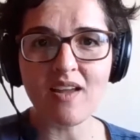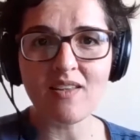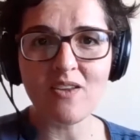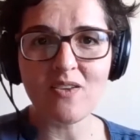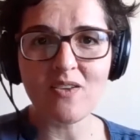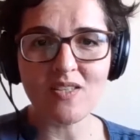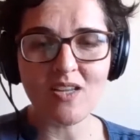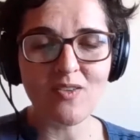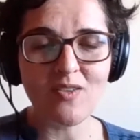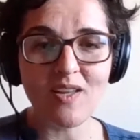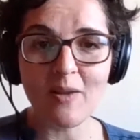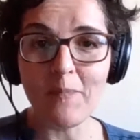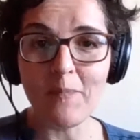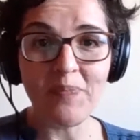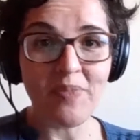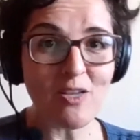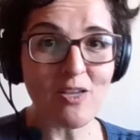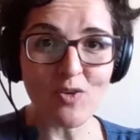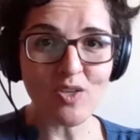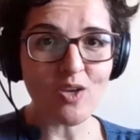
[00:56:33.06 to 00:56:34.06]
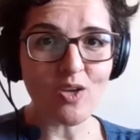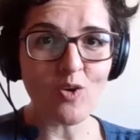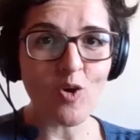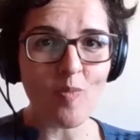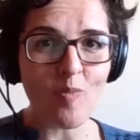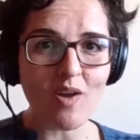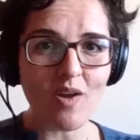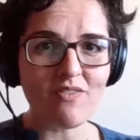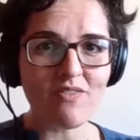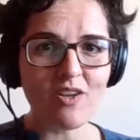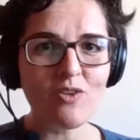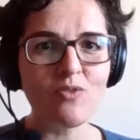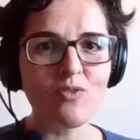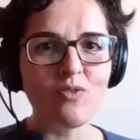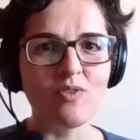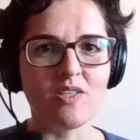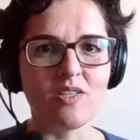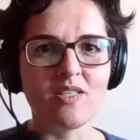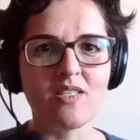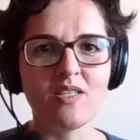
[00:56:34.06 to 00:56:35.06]
The responsibility of the
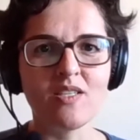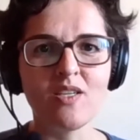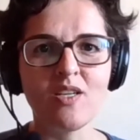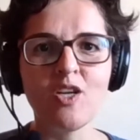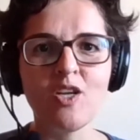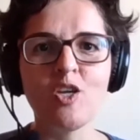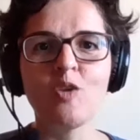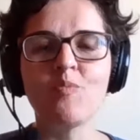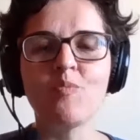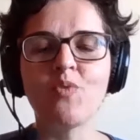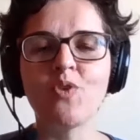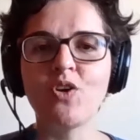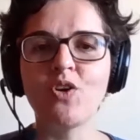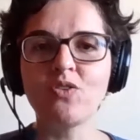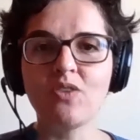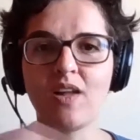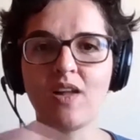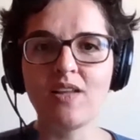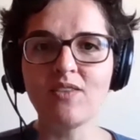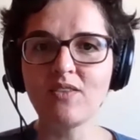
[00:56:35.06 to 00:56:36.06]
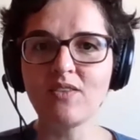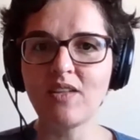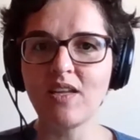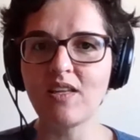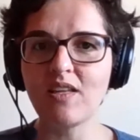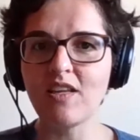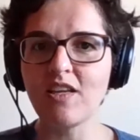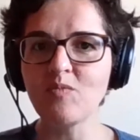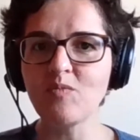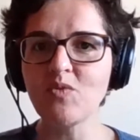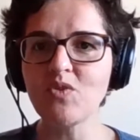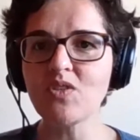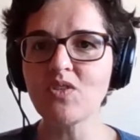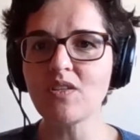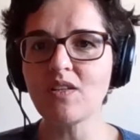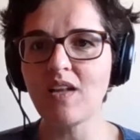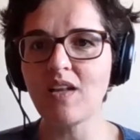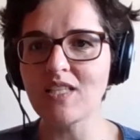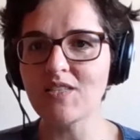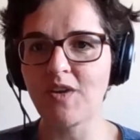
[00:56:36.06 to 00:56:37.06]
state was to buying vaccines.
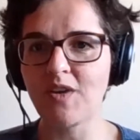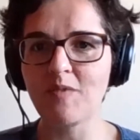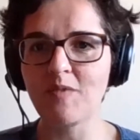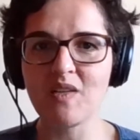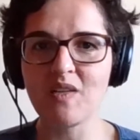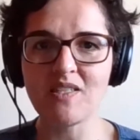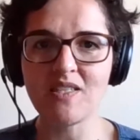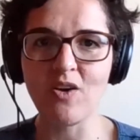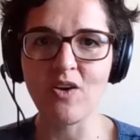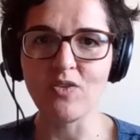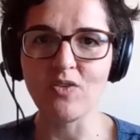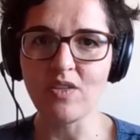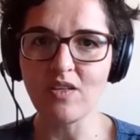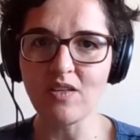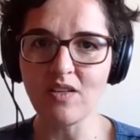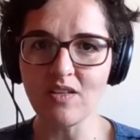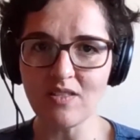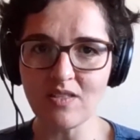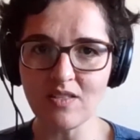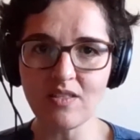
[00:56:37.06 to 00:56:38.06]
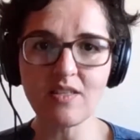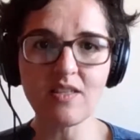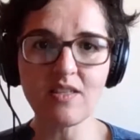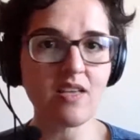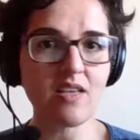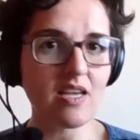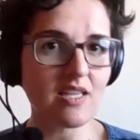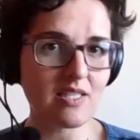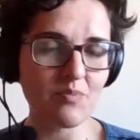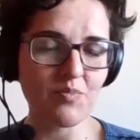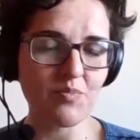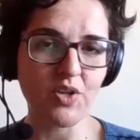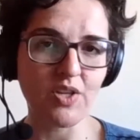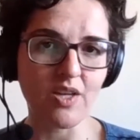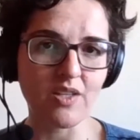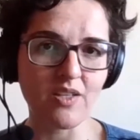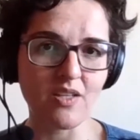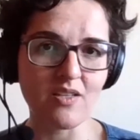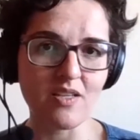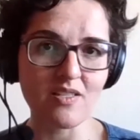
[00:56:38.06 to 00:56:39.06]
By the other side, we have
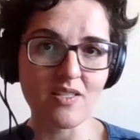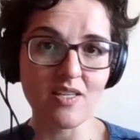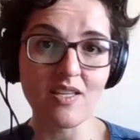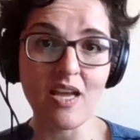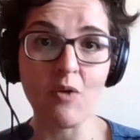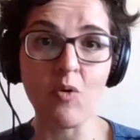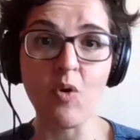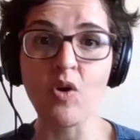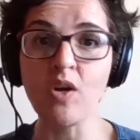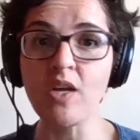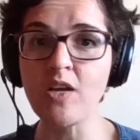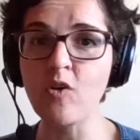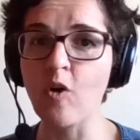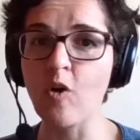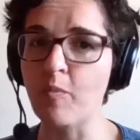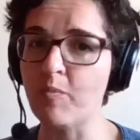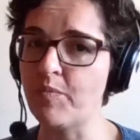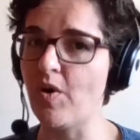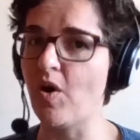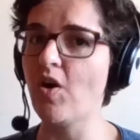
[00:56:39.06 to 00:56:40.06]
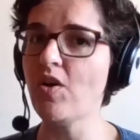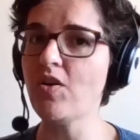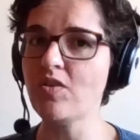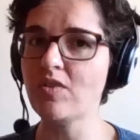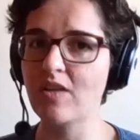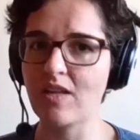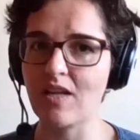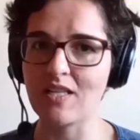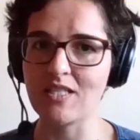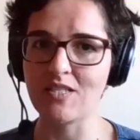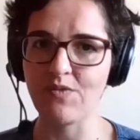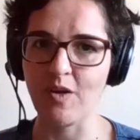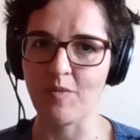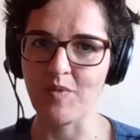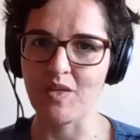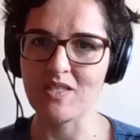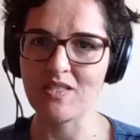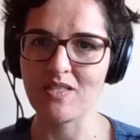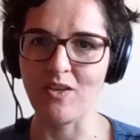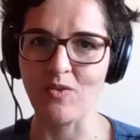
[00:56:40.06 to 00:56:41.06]
pharmaceutical companies
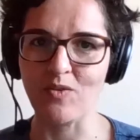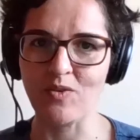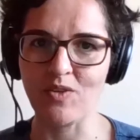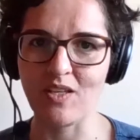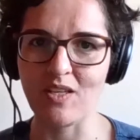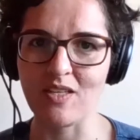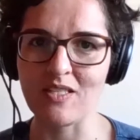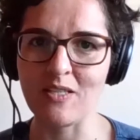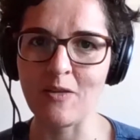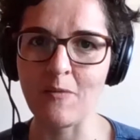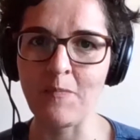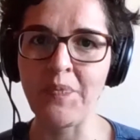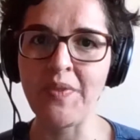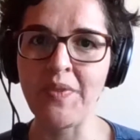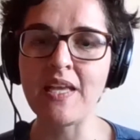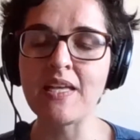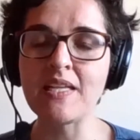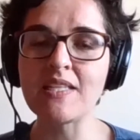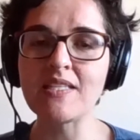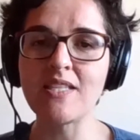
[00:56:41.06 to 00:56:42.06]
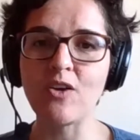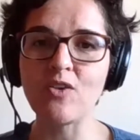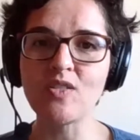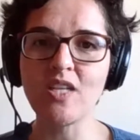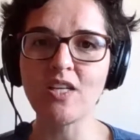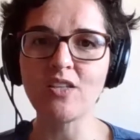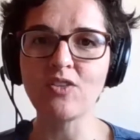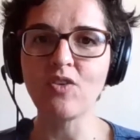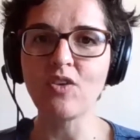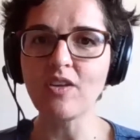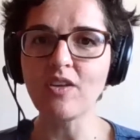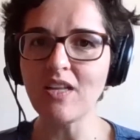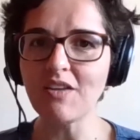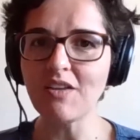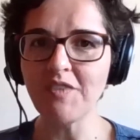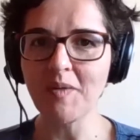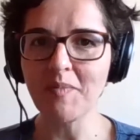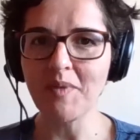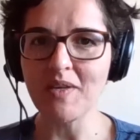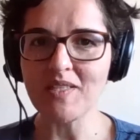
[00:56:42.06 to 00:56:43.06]
that they are an oligopoly.